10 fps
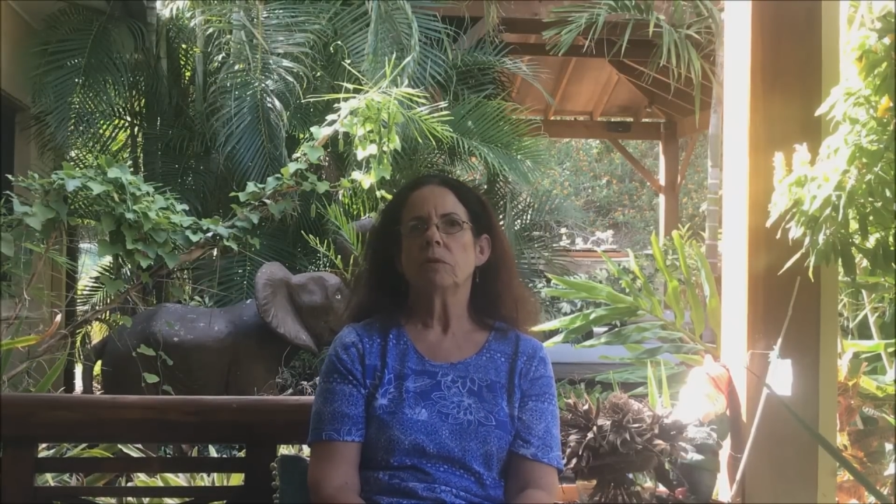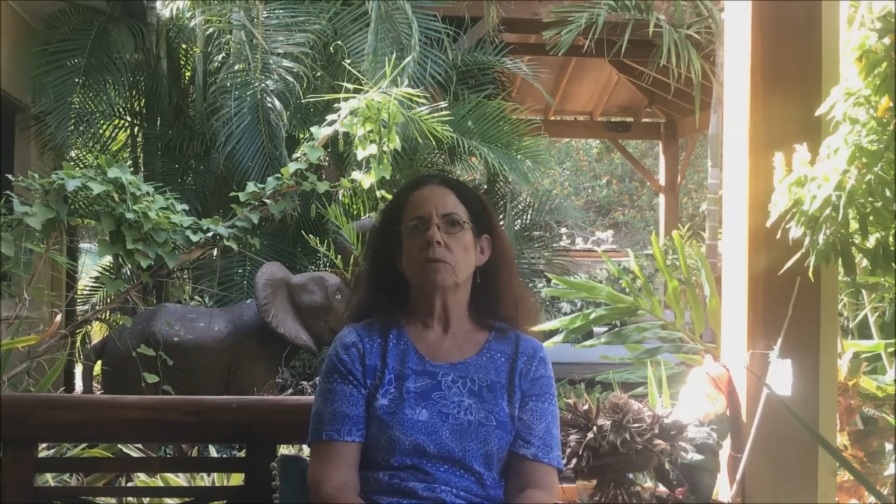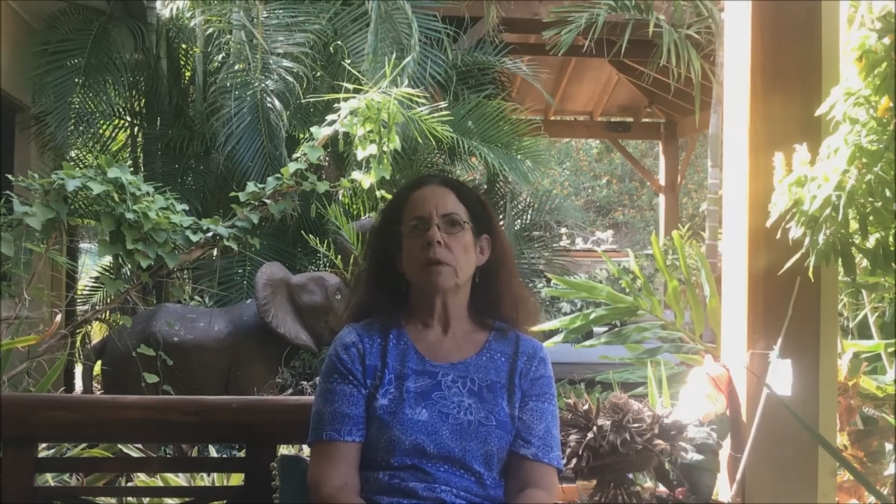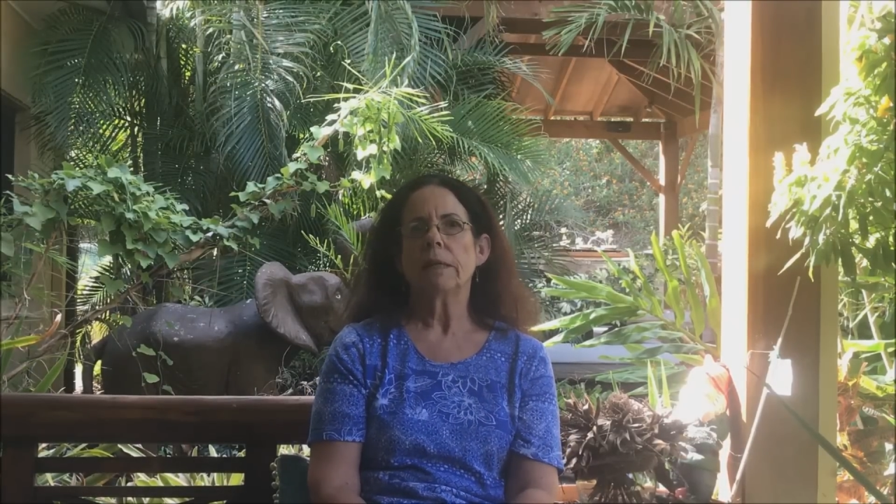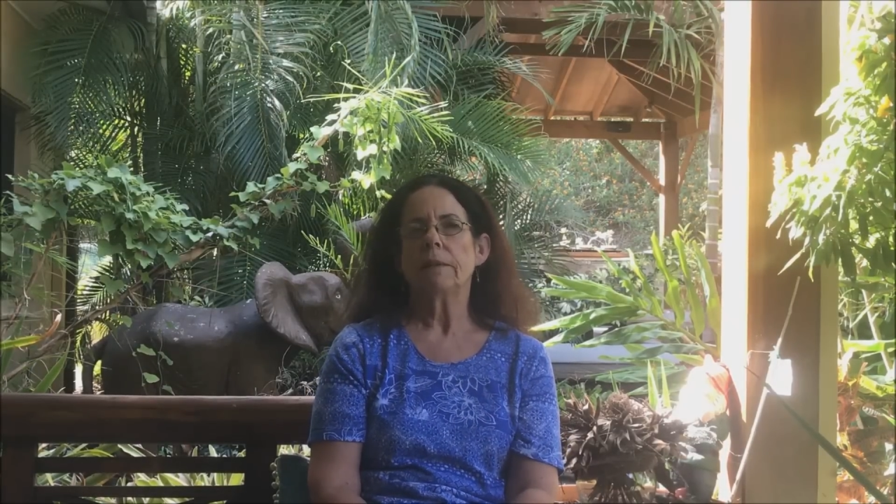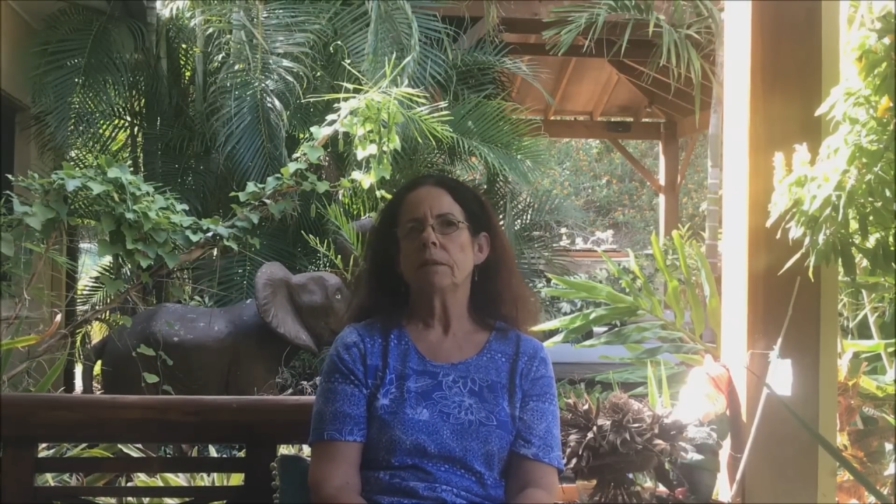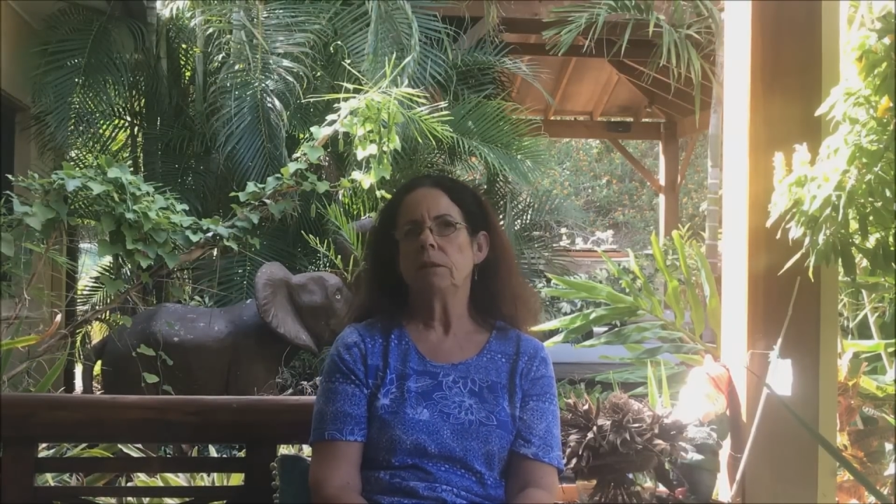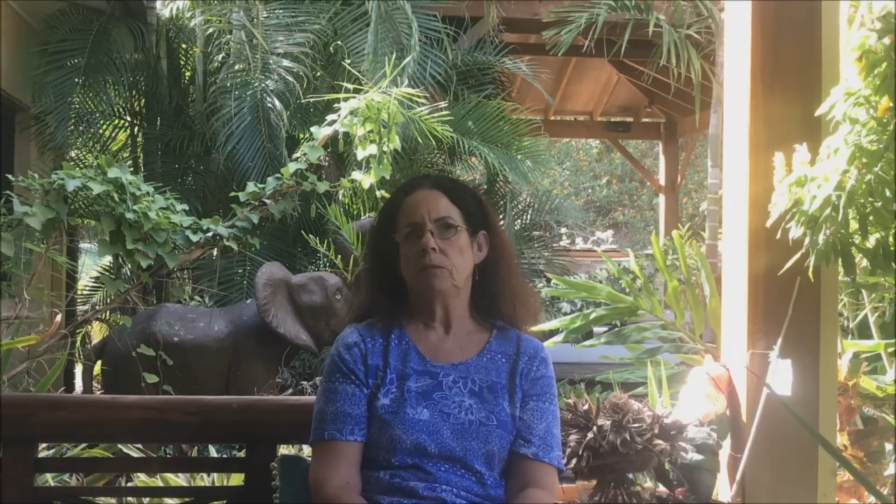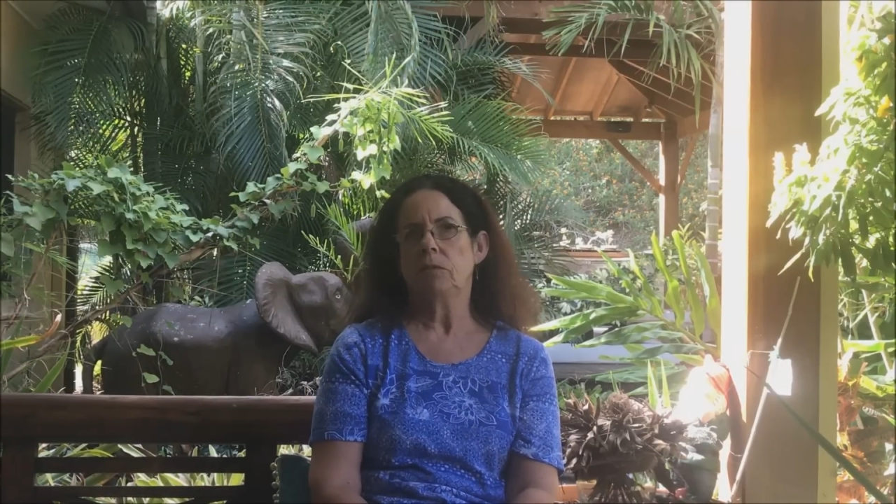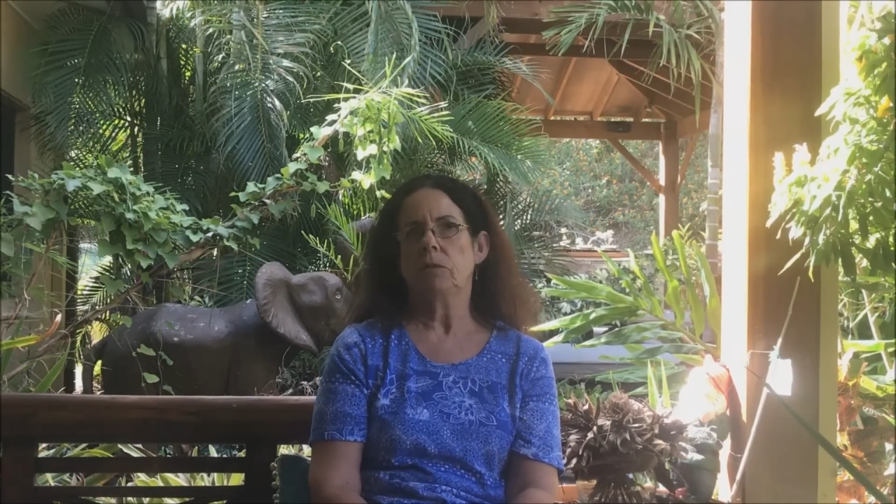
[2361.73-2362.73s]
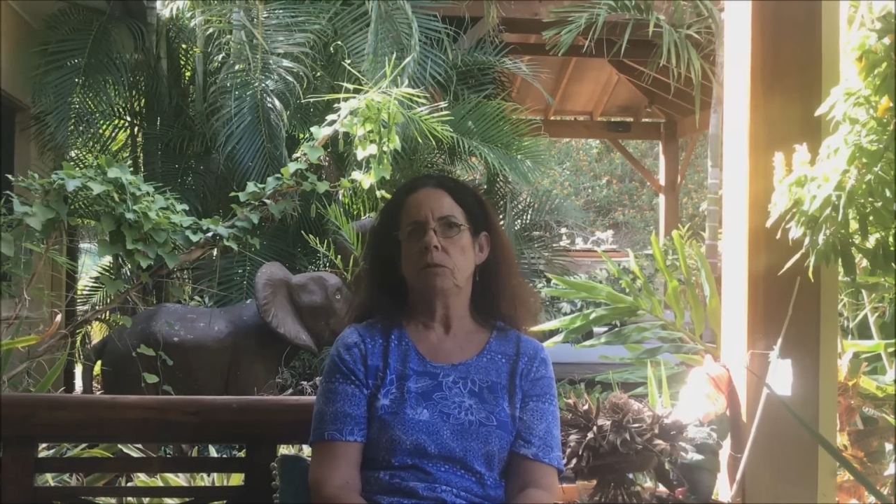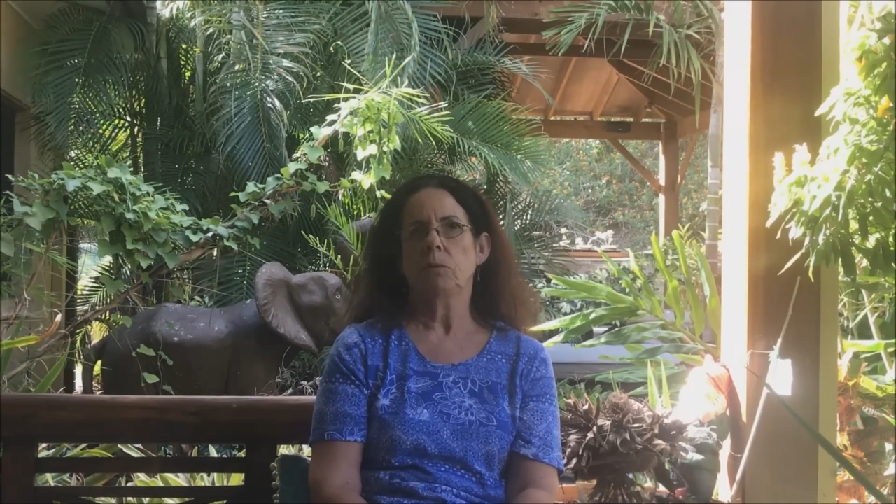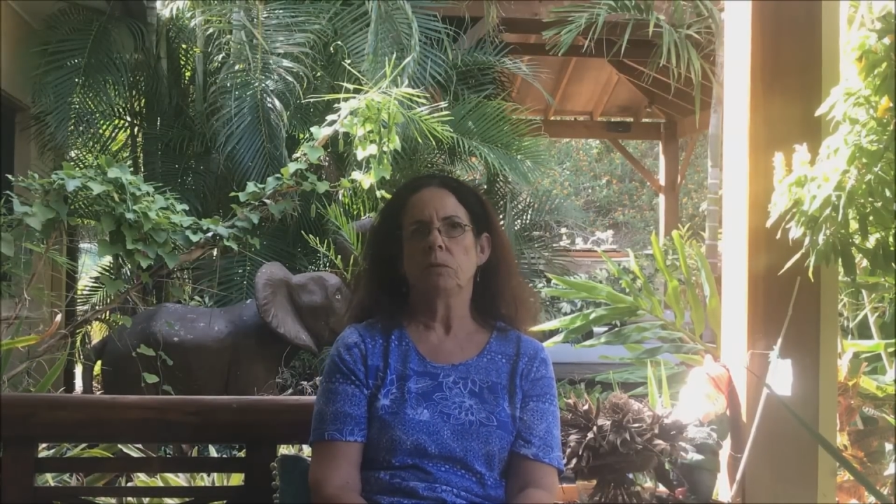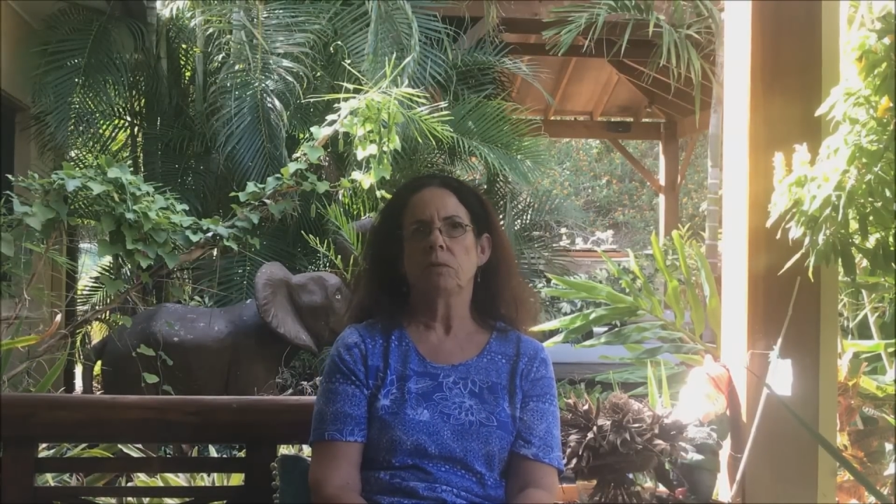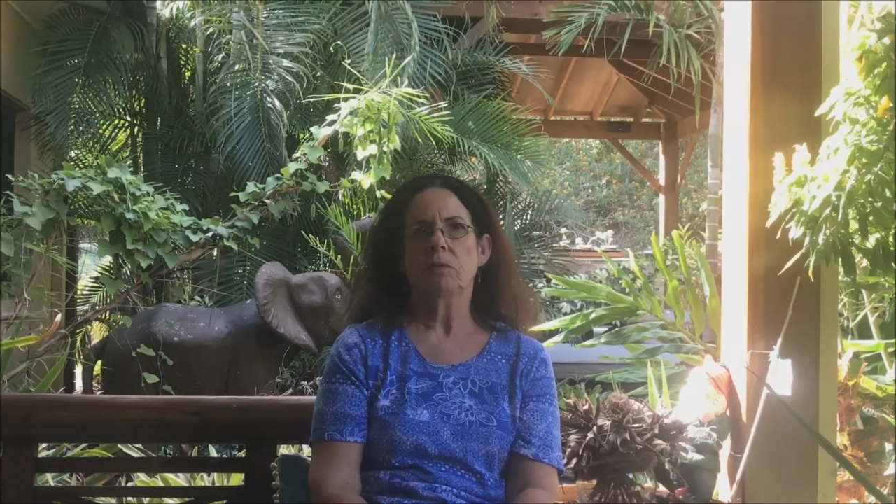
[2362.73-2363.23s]
the grey teacher who
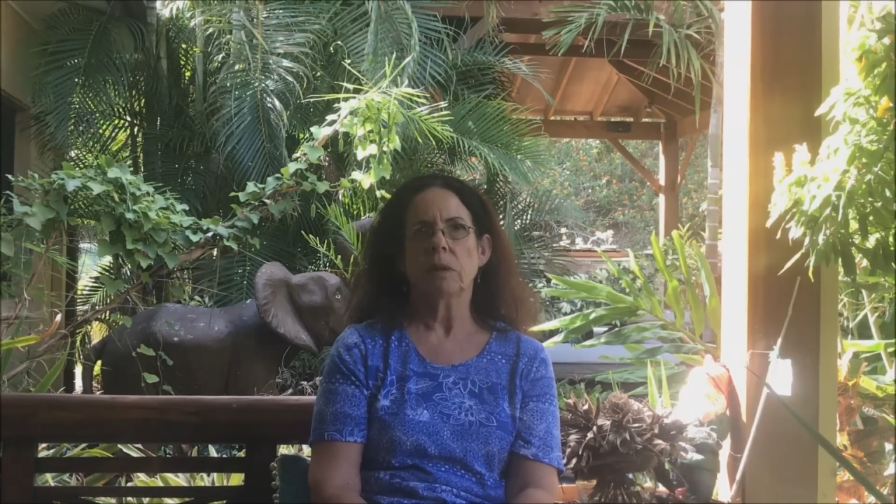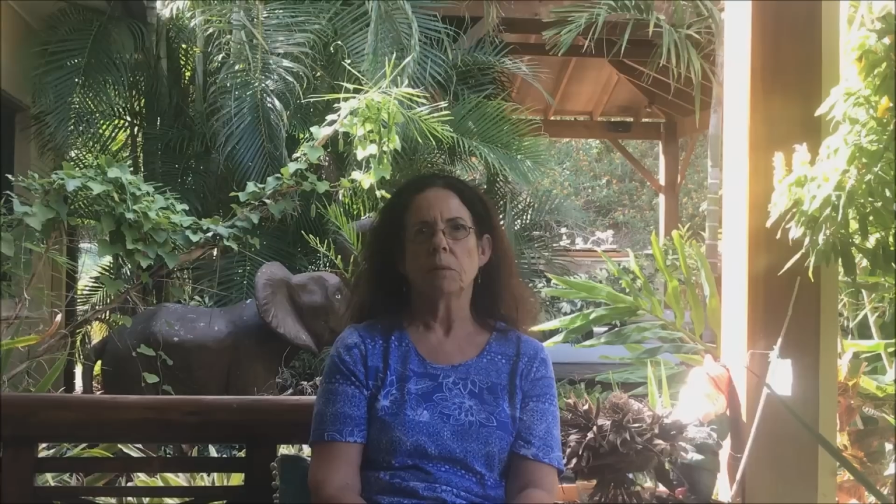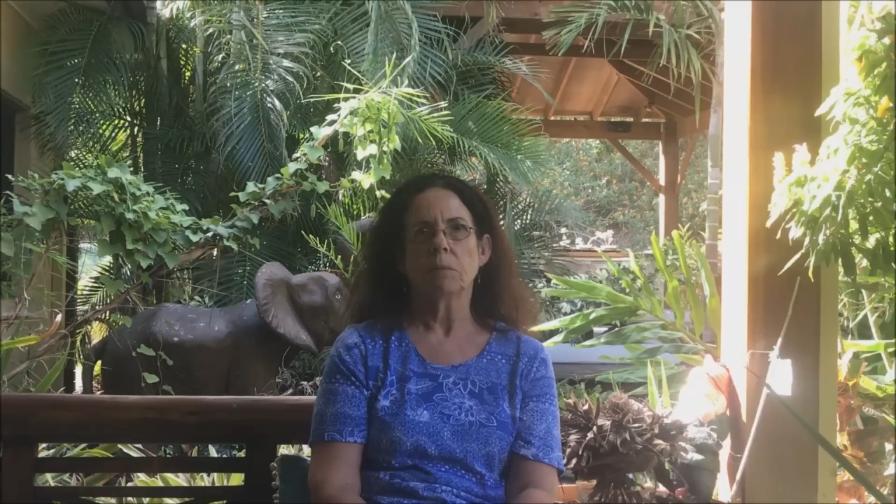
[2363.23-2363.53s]
was